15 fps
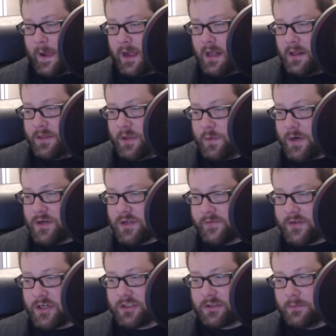the original
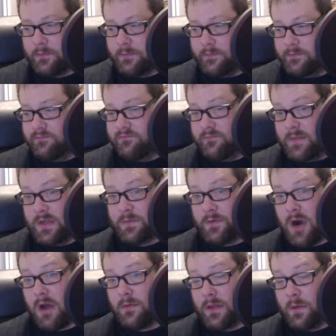version is
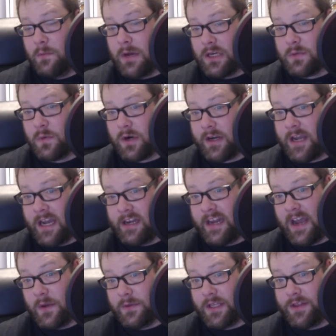probably much more cut
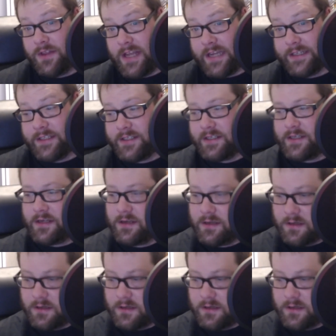down than this.